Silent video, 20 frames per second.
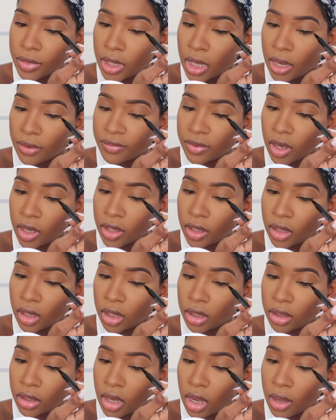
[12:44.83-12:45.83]
I've gotten a
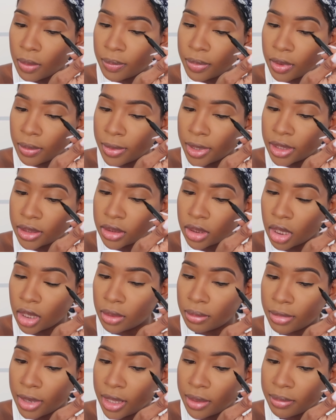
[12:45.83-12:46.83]
lot of compliments
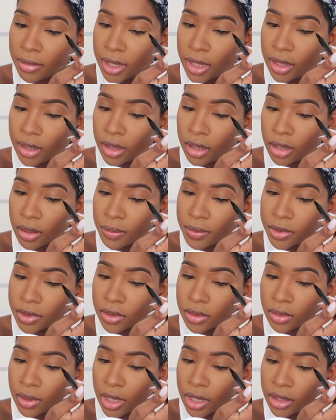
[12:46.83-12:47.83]
on my makeup,
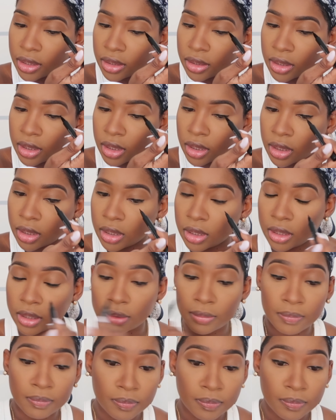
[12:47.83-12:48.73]
so I think